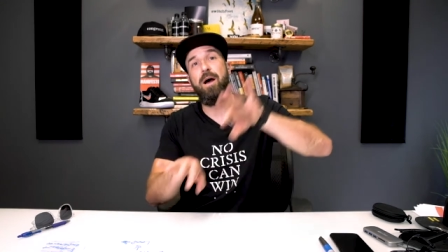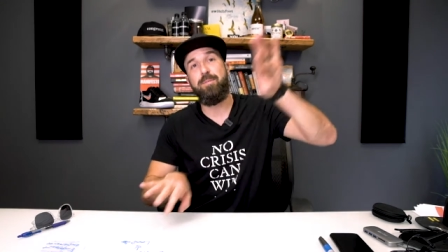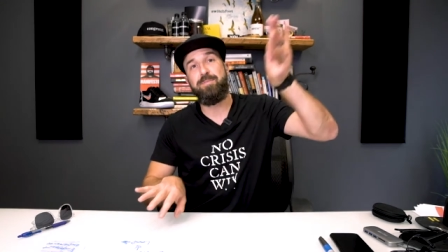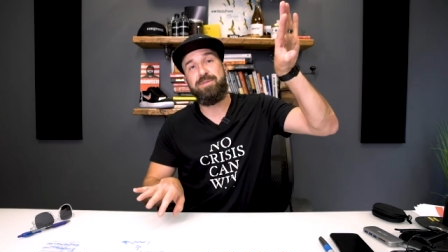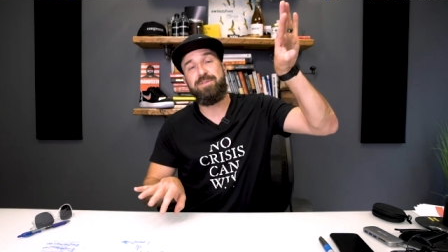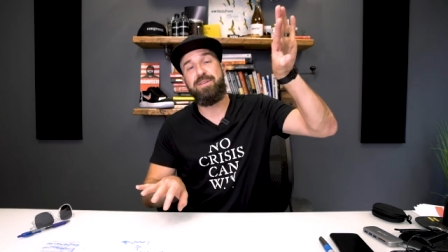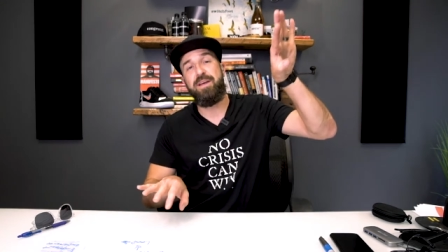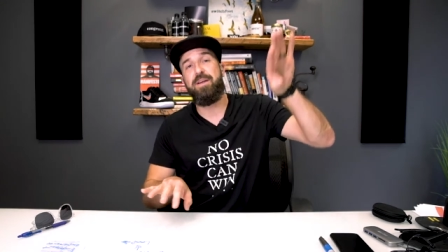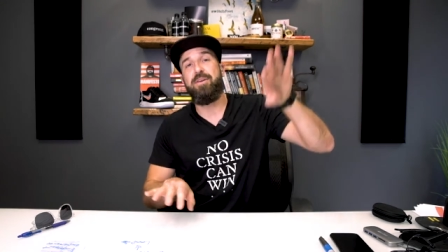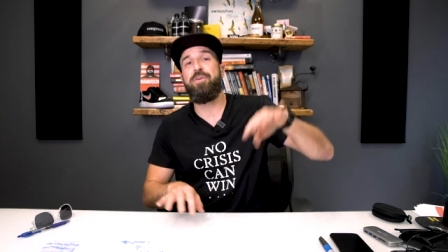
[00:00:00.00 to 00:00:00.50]

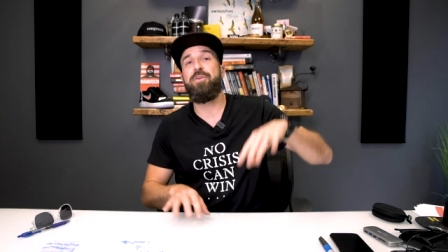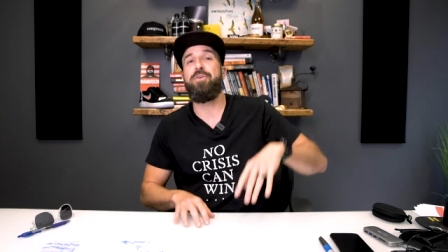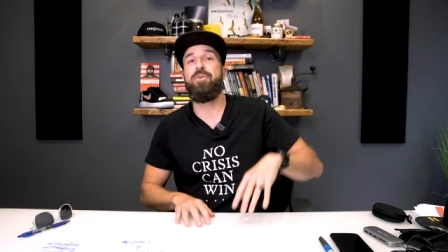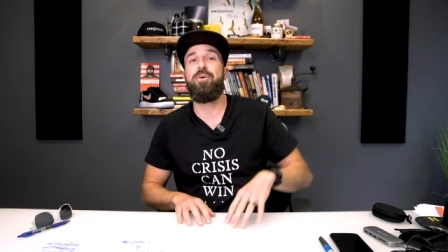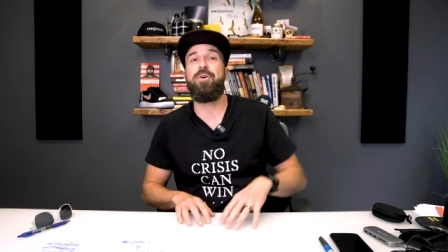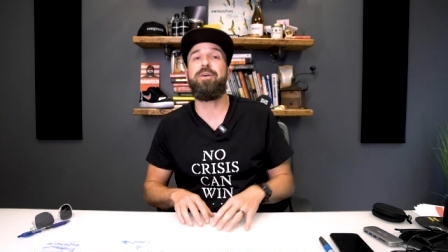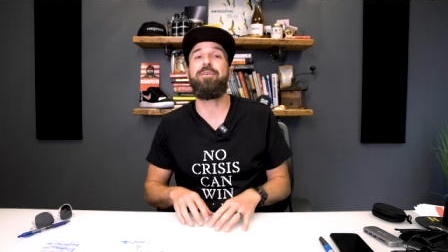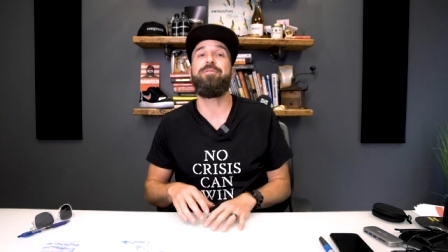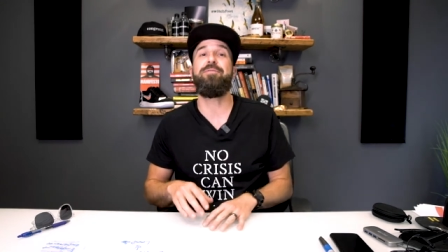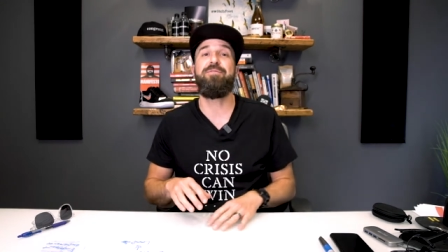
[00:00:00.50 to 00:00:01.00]
upstate New
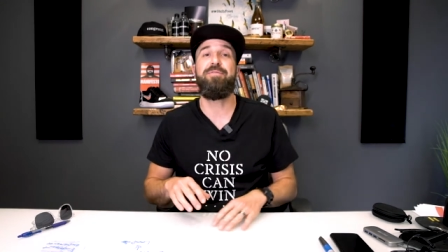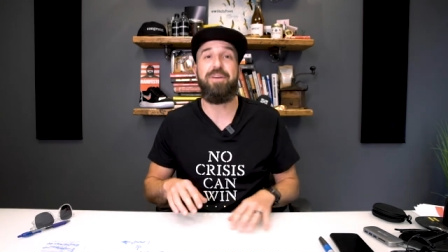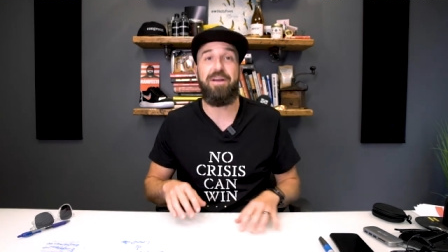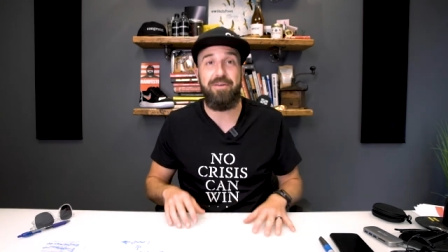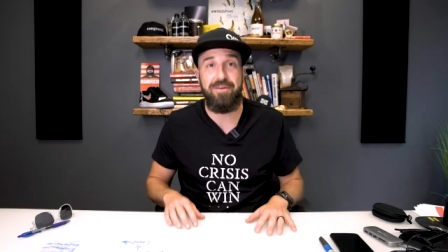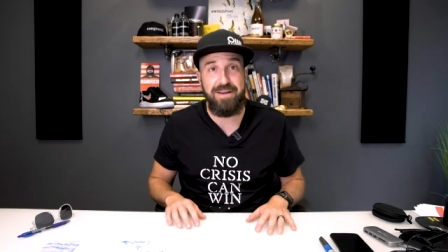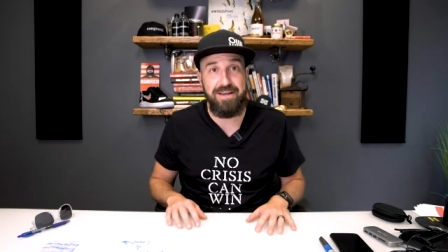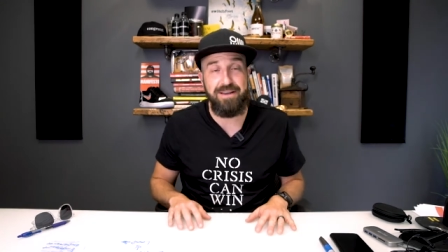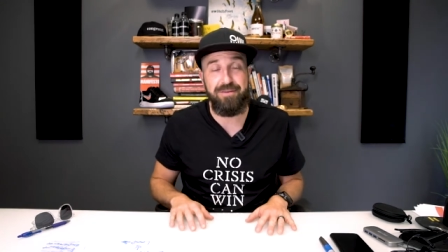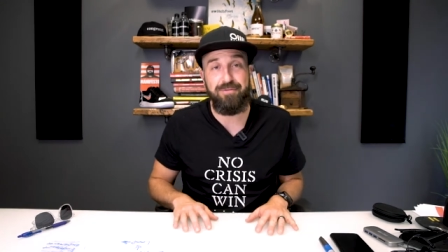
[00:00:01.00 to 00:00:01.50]
York,
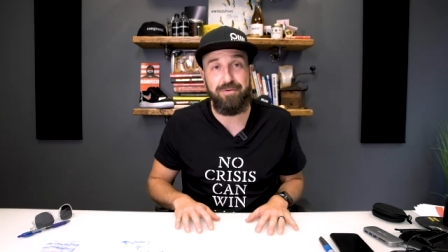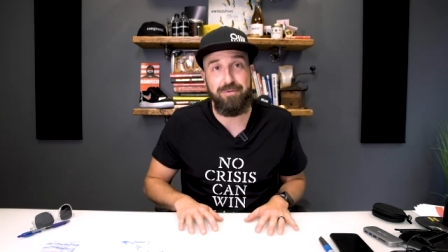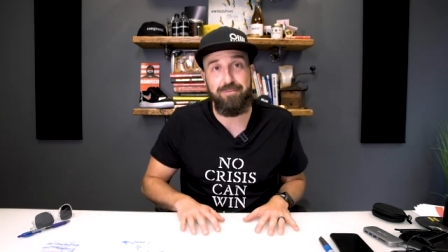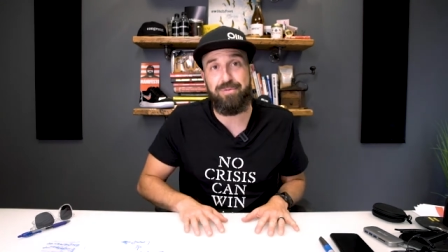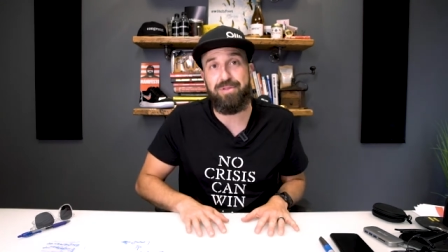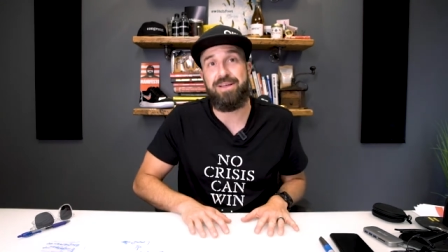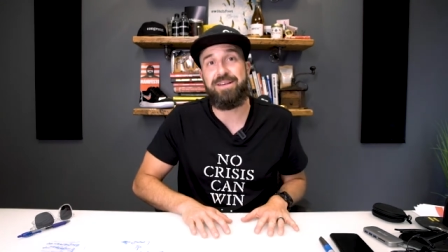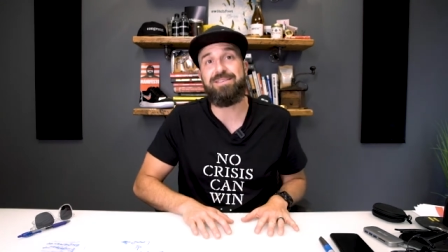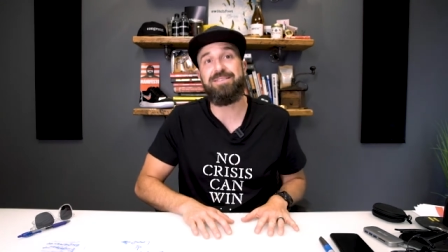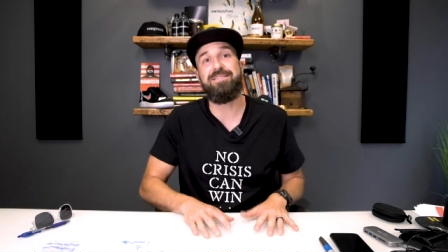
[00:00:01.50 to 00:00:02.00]
very different
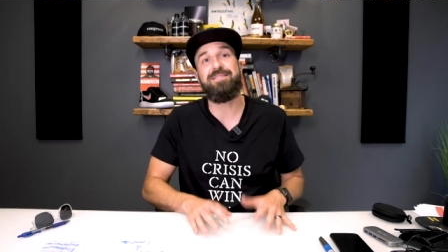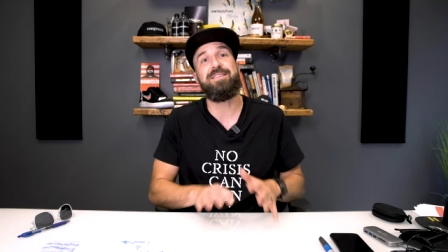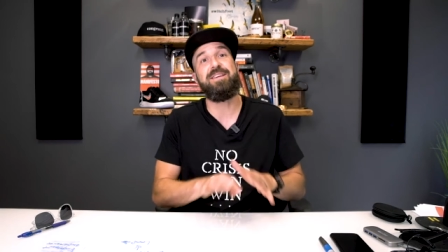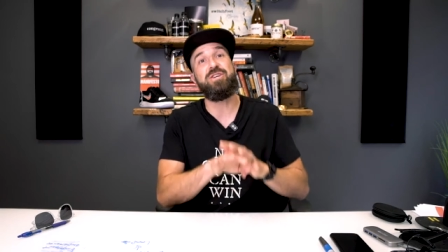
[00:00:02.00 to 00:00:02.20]
places.